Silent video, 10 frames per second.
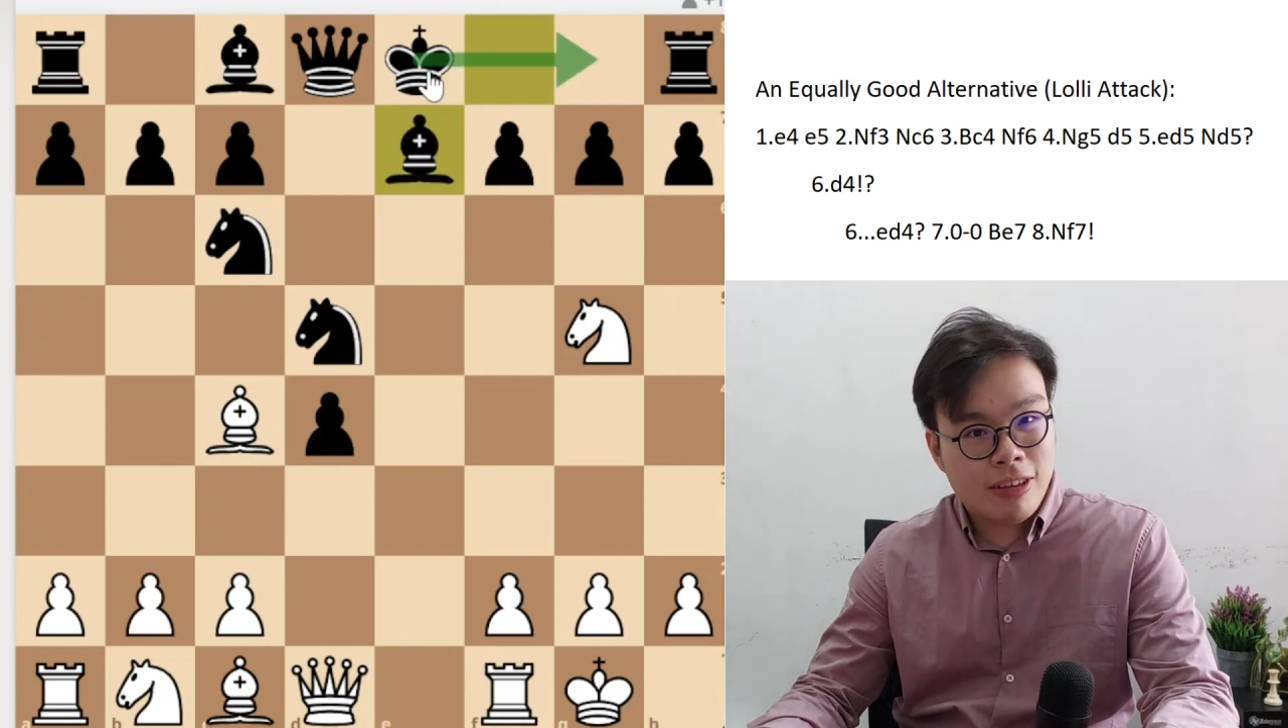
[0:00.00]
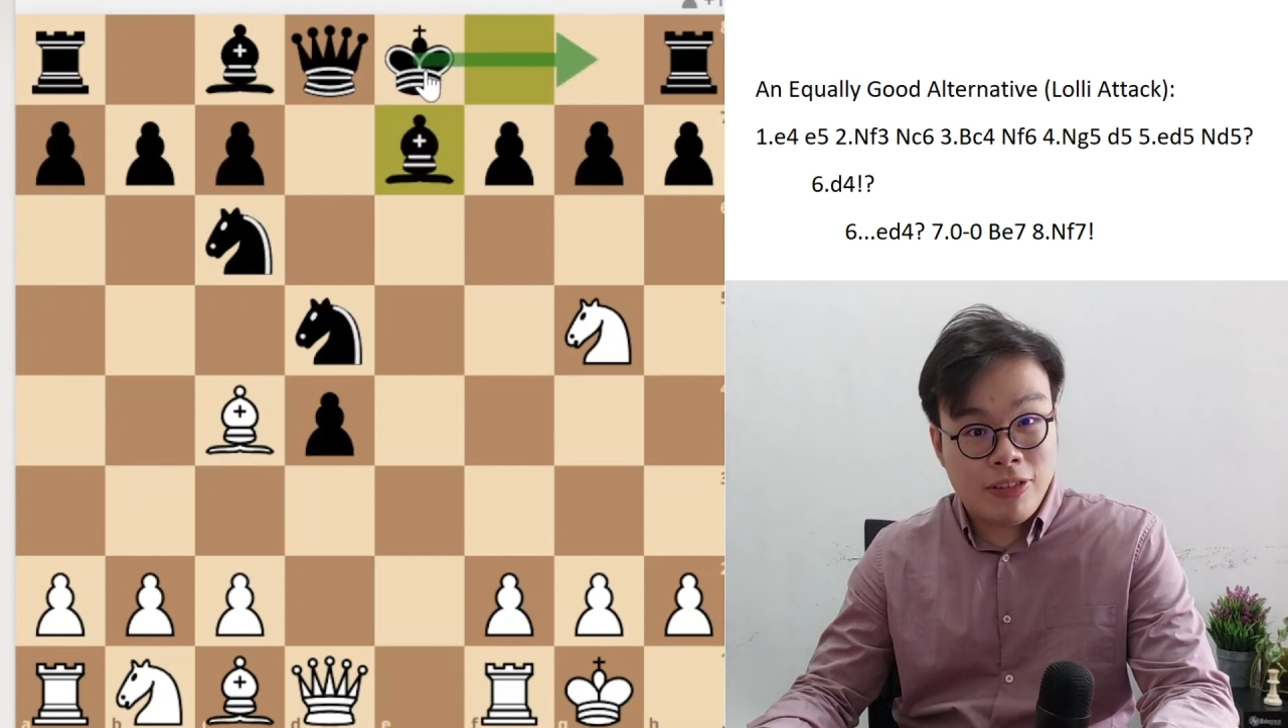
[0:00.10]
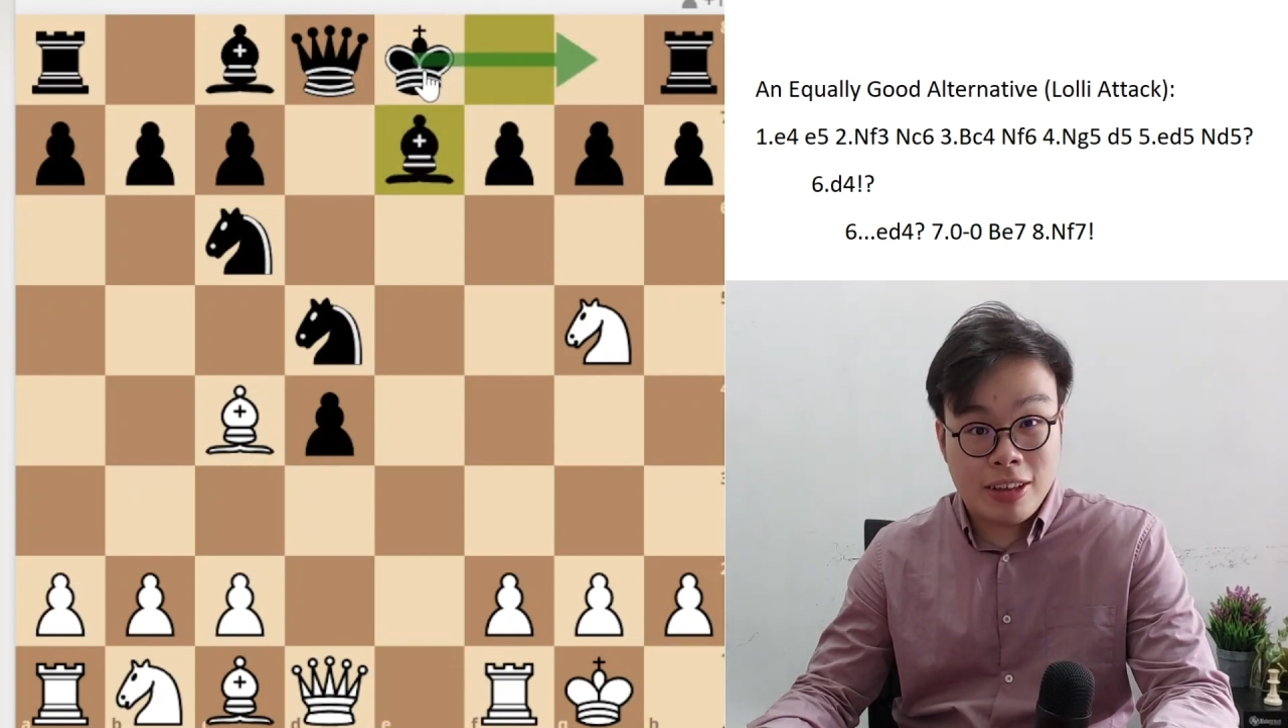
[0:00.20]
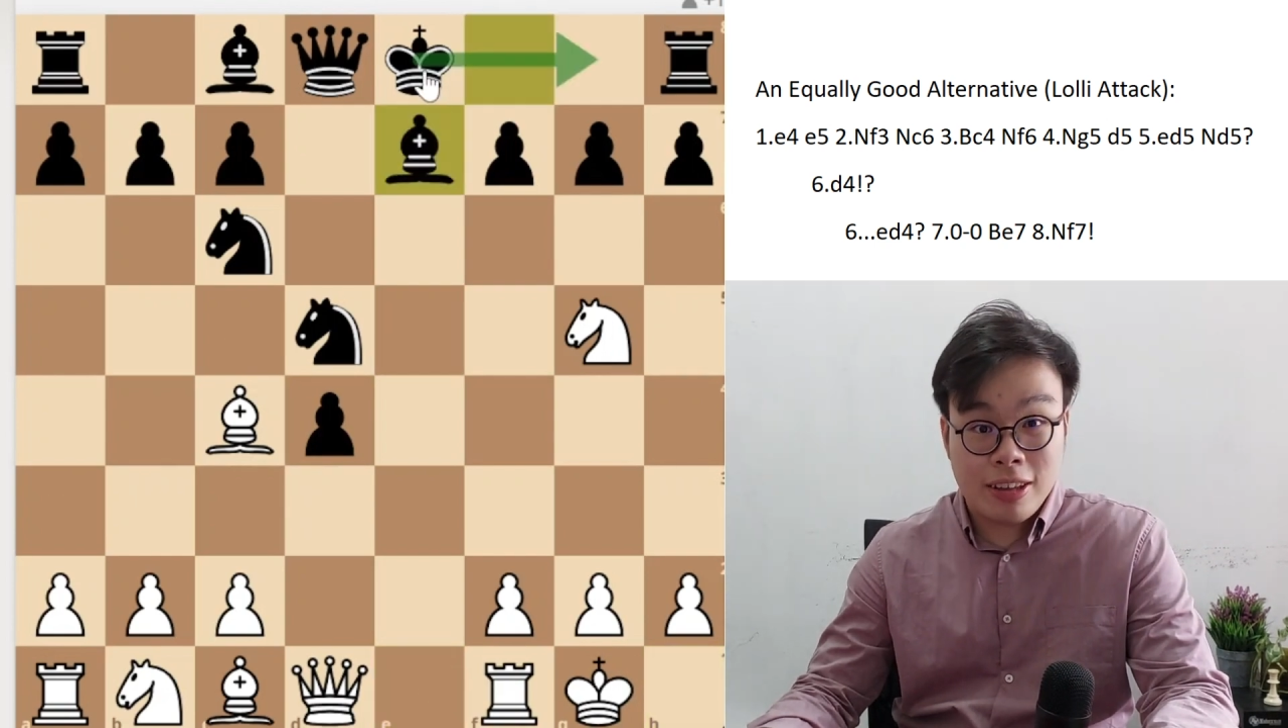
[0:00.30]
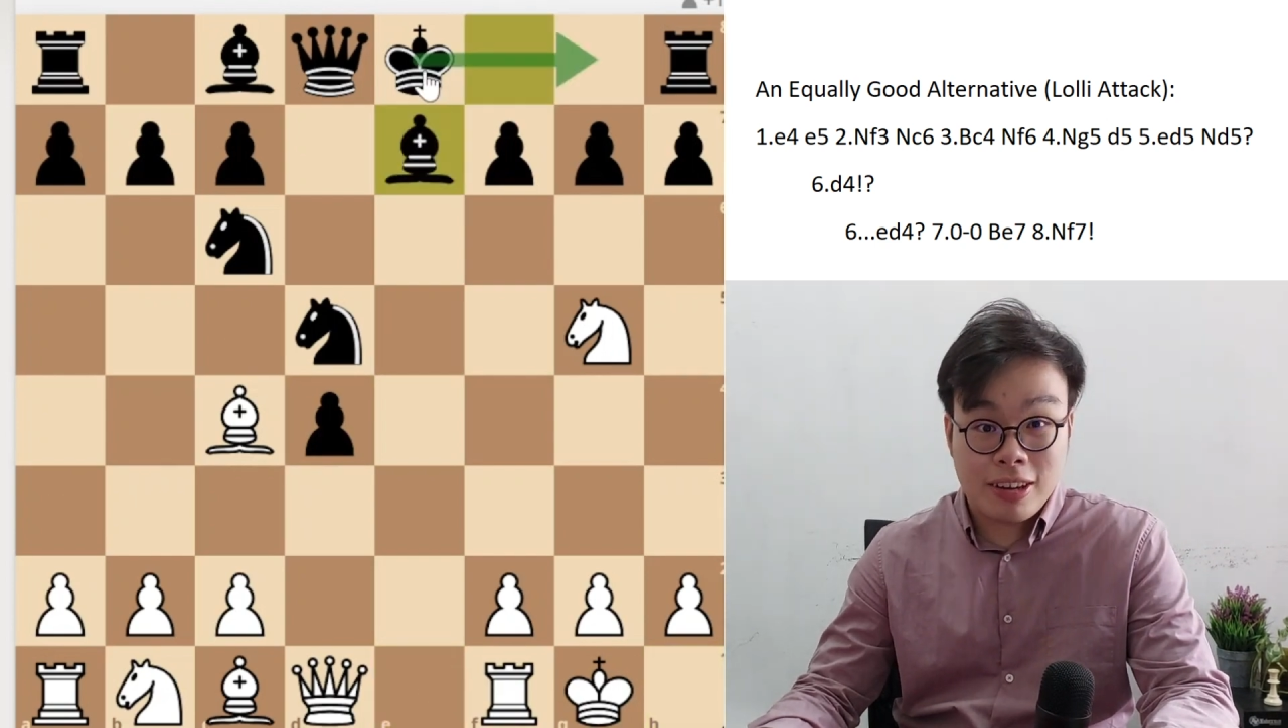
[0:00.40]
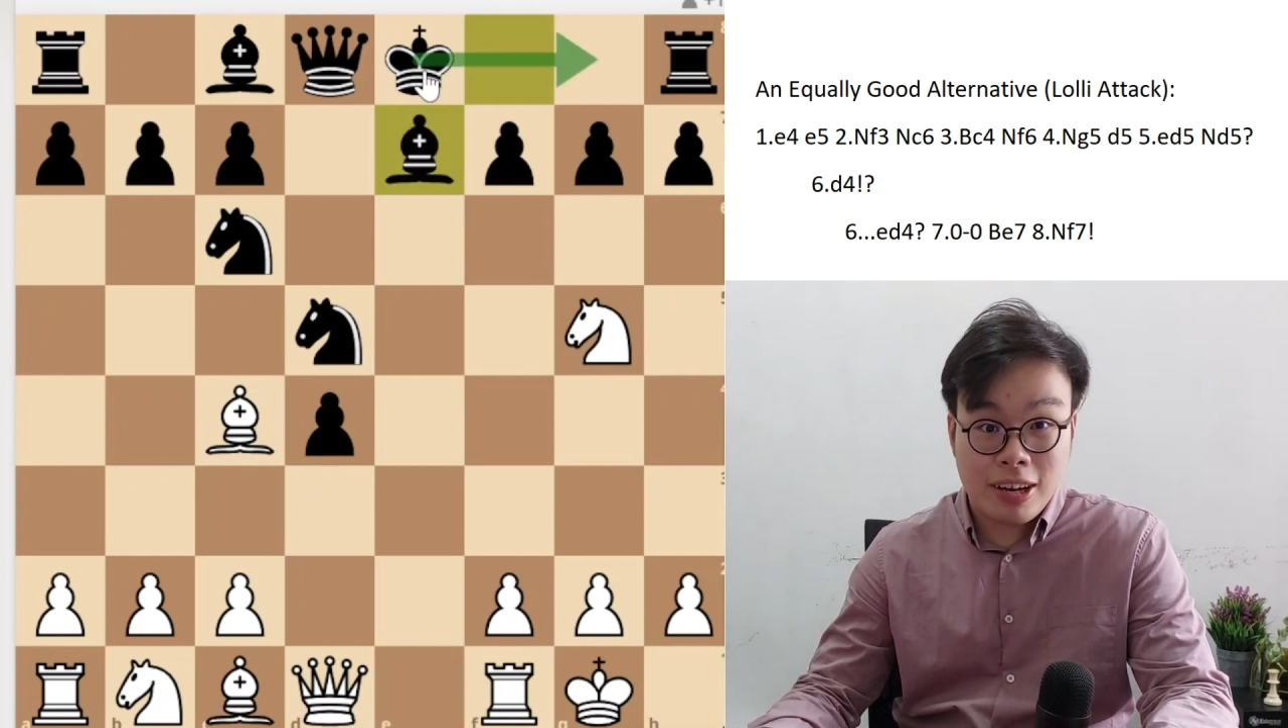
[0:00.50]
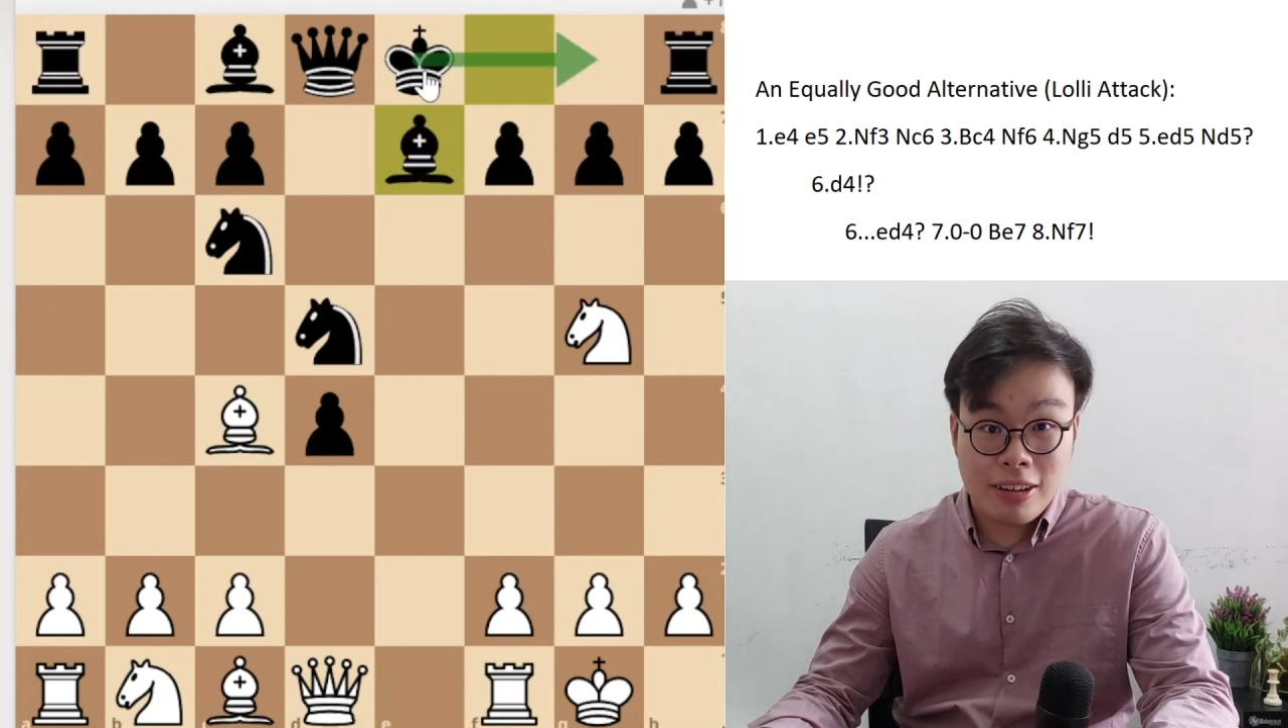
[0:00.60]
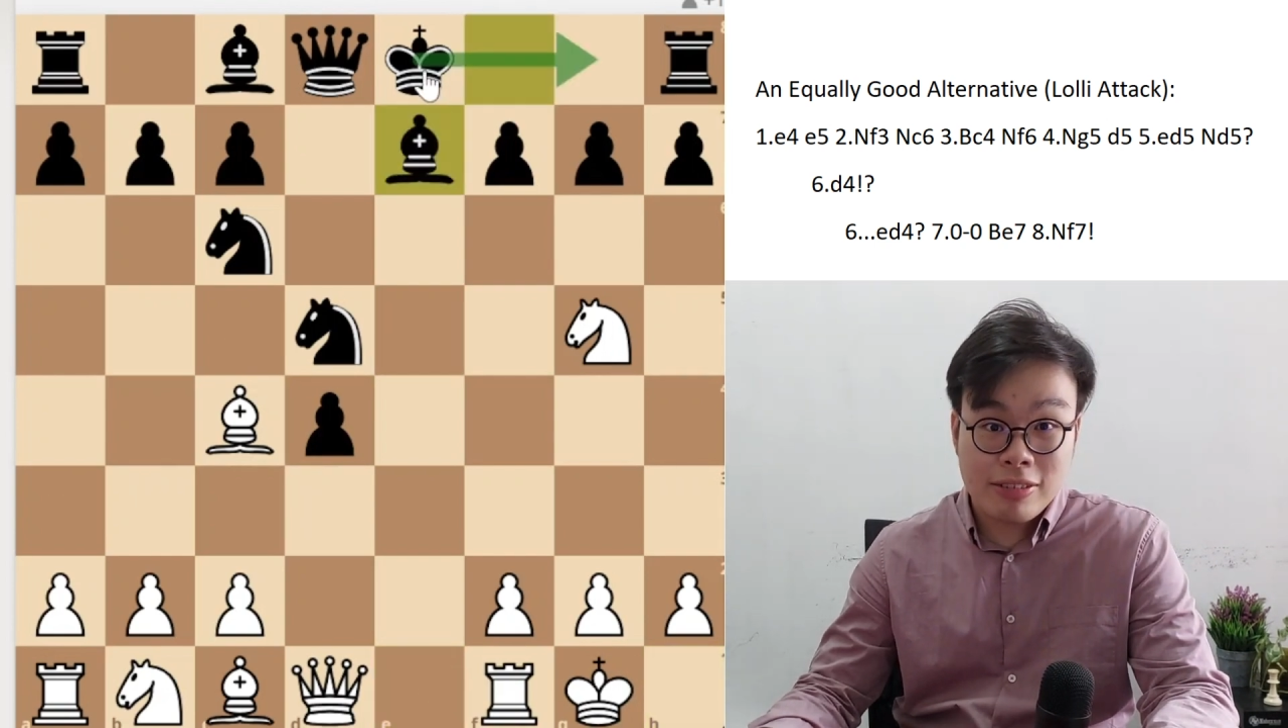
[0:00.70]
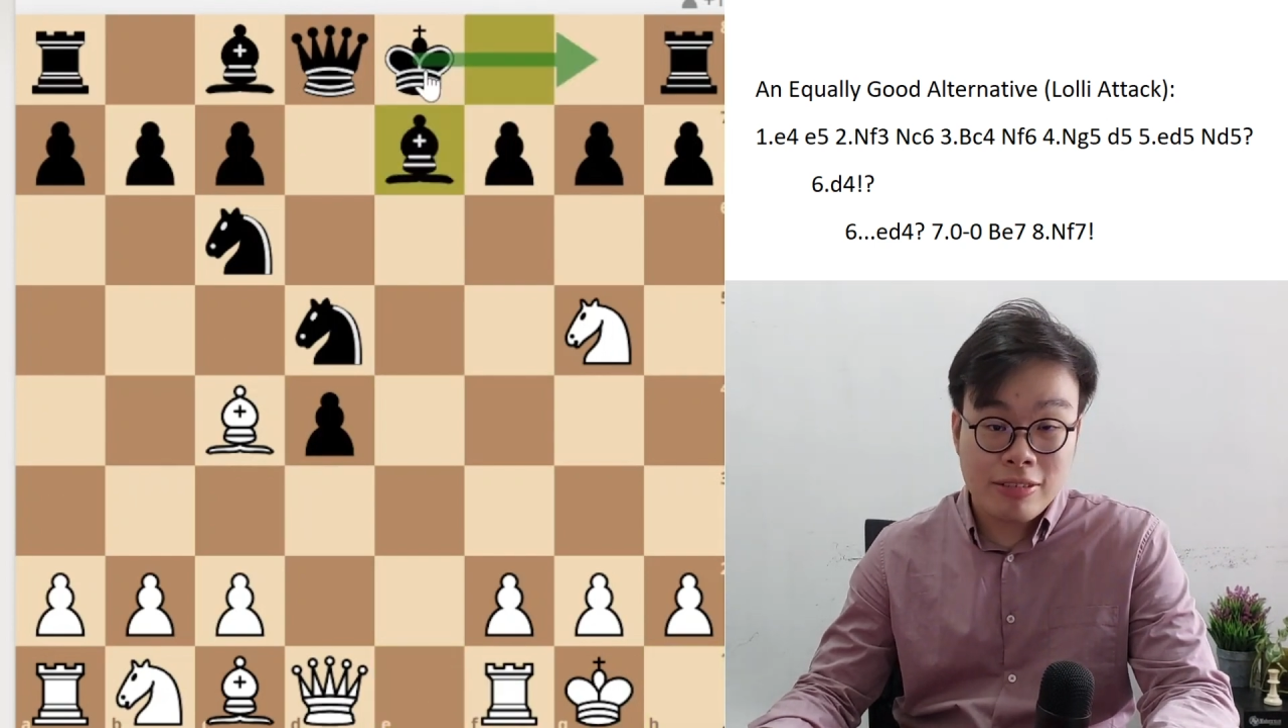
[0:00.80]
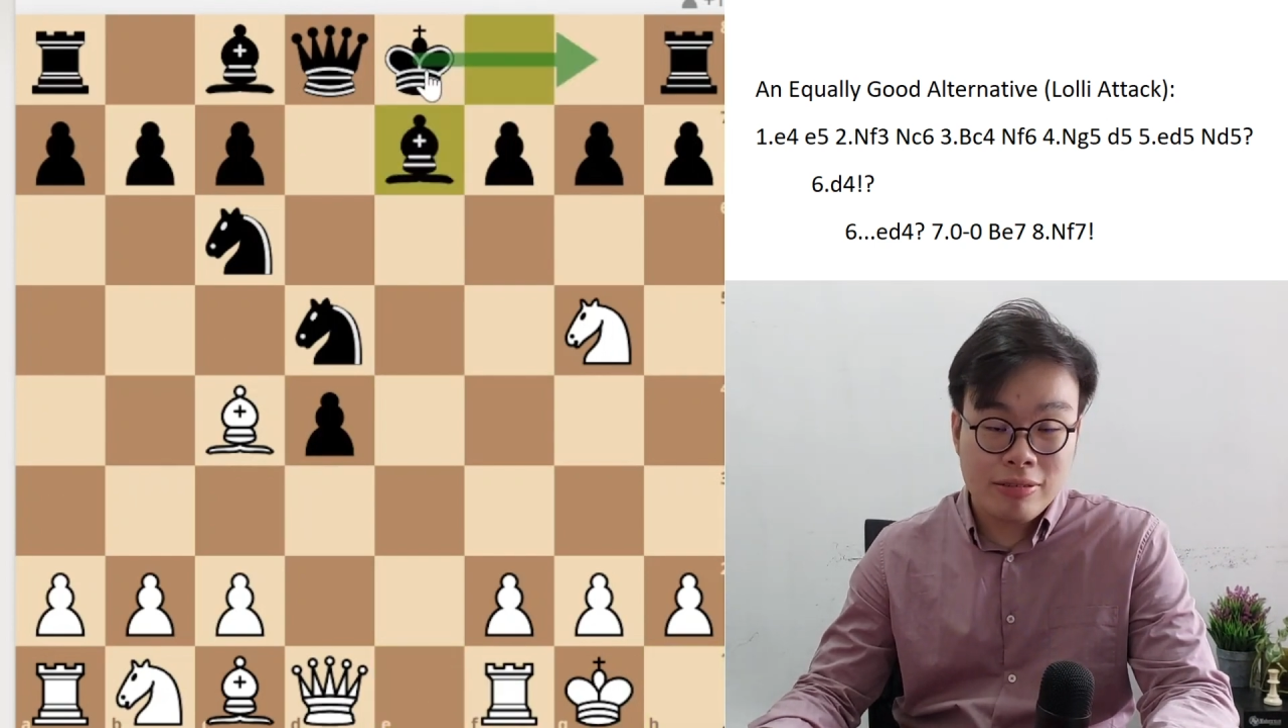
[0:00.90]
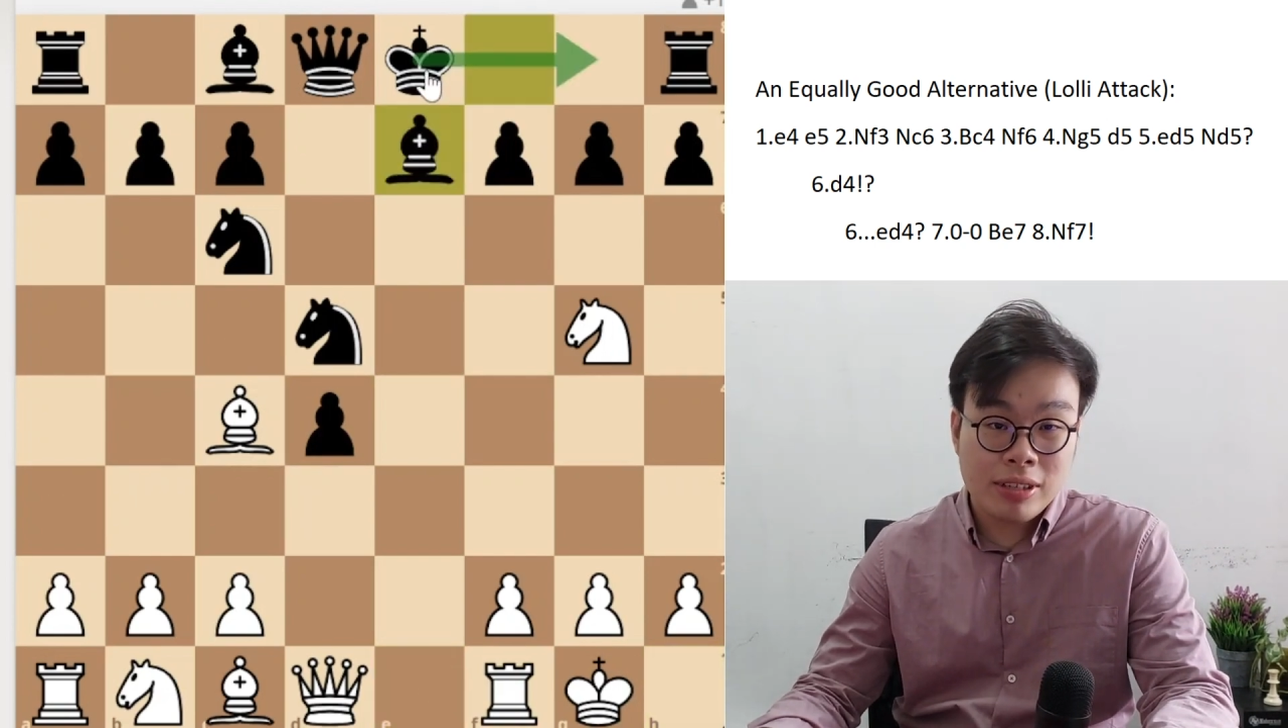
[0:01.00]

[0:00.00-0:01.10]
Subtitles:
if he can castle,